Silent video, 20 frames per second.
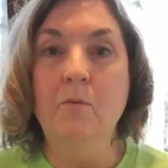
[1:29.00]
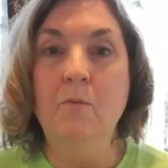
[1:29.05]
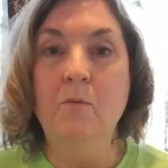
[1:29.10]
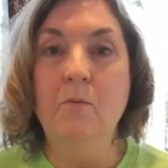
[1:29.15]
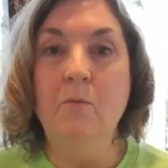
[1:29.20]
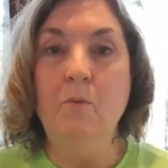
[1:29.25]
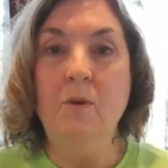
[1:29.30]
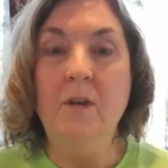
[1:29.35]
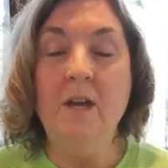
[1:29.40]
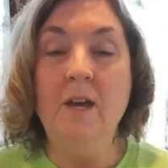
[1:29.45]

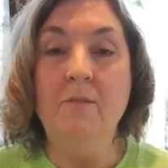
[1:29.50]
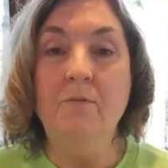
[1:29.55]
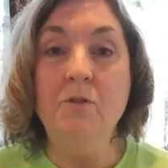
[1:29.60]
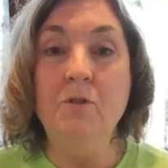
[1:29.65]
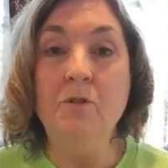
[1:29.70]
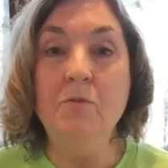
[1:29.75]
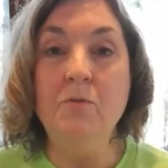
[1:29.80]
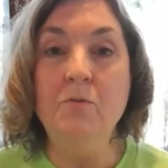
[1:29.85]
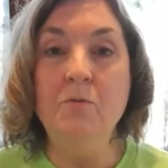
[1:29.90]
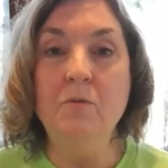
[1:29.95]
We have
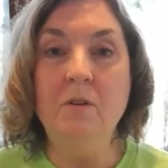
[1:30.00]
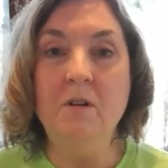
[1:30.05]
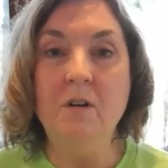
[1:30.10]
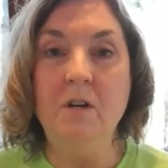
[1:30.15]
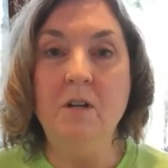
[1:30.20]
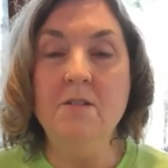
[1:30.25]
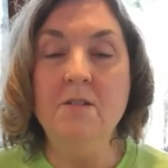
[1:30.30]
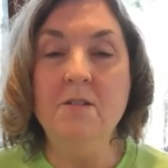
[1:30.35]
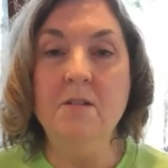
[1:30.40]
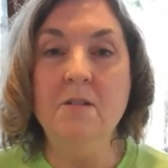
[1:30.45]
two
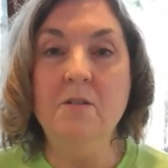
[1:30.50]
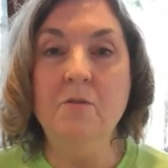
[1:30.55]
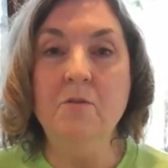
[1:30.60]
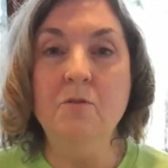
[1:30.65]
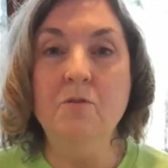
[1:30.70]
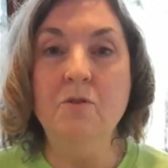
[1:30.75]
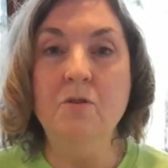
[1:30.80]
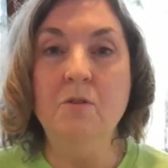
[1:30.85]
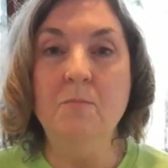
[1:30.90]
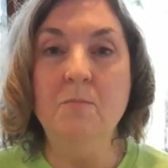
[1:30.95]

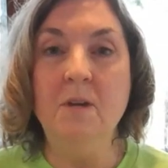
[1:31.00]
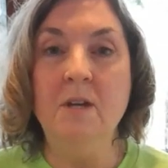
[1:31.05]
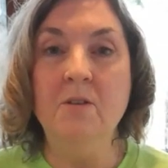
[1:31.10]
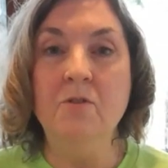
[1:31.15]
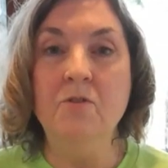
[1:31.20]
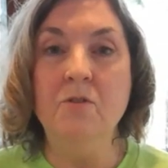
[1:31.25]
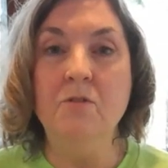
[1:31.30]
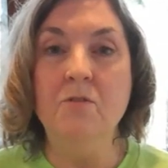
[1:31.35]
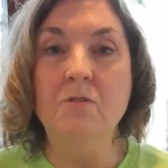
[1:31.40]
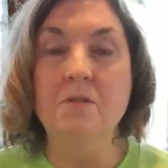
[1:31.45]
constitutional
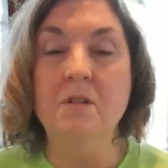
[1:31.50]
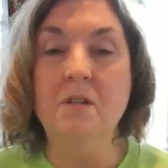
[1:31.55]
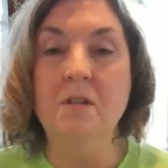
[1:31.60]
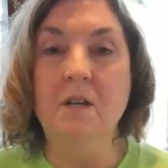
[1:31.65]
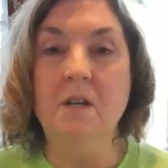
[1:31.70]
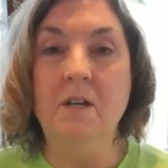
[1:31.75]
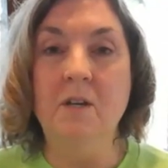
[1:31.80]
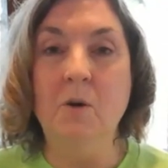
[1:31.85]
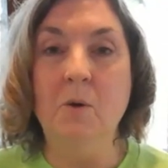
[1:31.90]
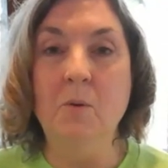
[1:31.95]
measures,
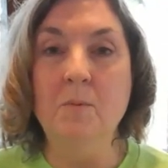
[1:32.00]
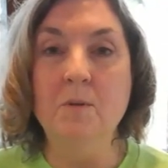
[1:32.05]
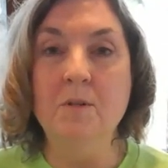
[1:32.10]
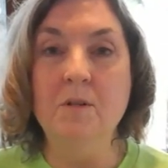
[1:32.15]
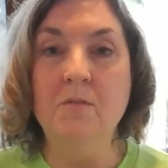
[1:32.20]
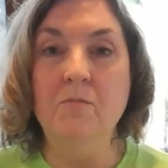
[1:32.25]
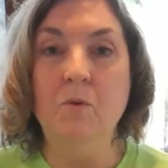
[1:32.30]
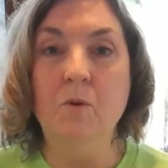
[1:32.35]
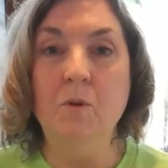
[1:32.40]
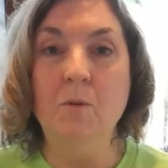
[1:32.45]
an open
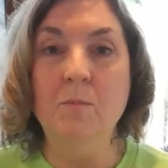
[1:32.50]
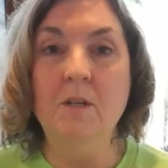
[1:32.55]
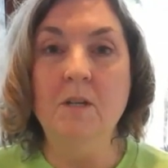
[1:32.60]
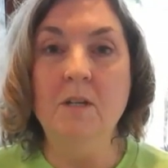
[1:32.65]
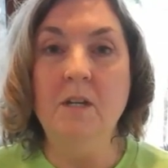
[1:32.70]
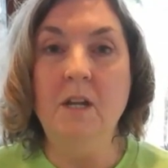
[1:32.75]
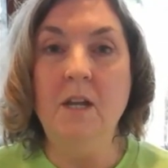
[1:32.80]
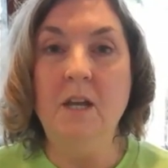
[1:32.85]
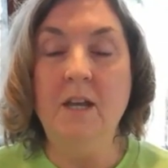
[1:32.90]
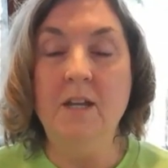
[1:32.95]
enrollment
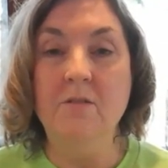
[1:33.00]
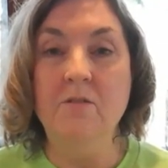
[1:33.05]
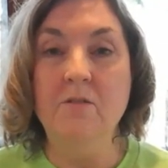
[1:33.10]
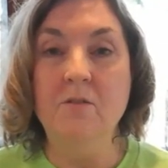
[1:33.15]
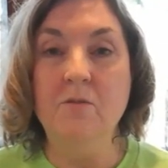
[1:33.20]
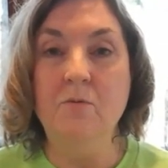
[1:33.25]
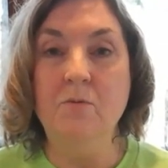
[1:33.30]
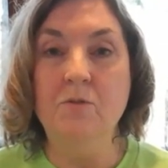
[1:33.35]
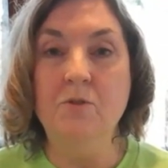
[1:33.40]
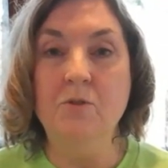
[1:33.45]
and a
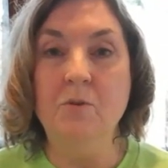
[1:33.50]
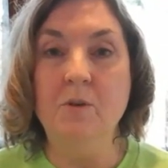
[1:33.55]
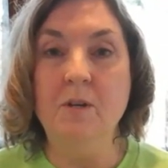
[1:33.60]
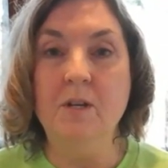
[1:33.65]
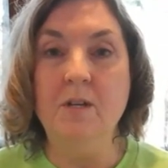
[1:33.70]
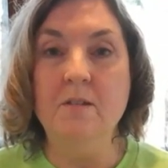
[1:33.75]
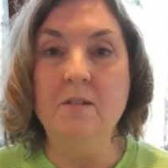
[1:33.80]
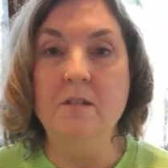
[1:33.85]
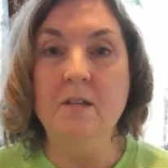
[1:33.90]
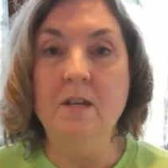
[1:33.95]
school
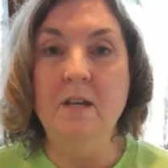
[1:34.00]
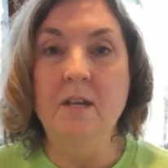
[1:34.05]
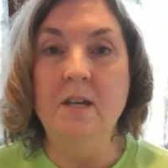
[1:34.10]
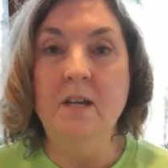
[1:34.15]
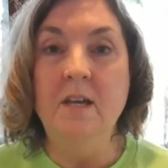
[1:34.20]
choice,